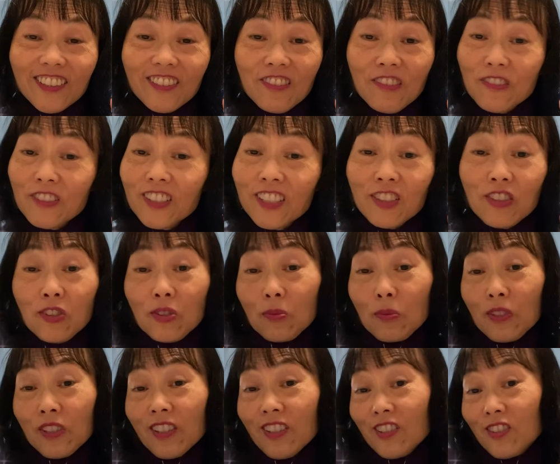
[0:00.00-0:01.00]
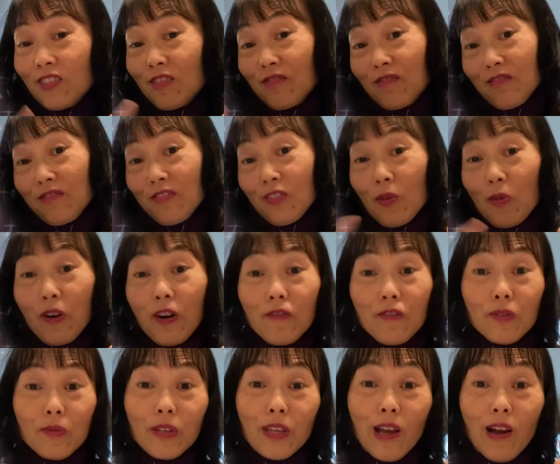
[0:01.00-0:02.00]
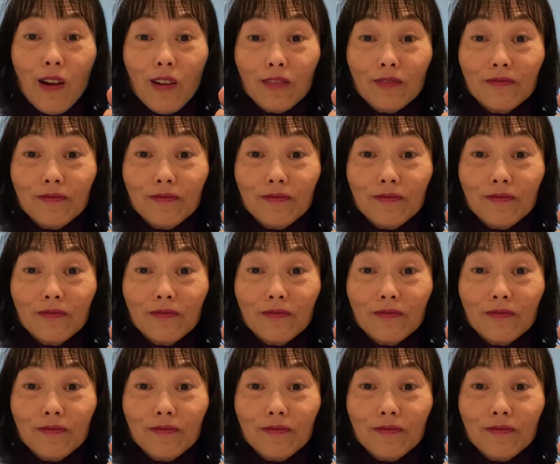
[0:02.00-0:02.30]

Remember, he's with us wherever we go,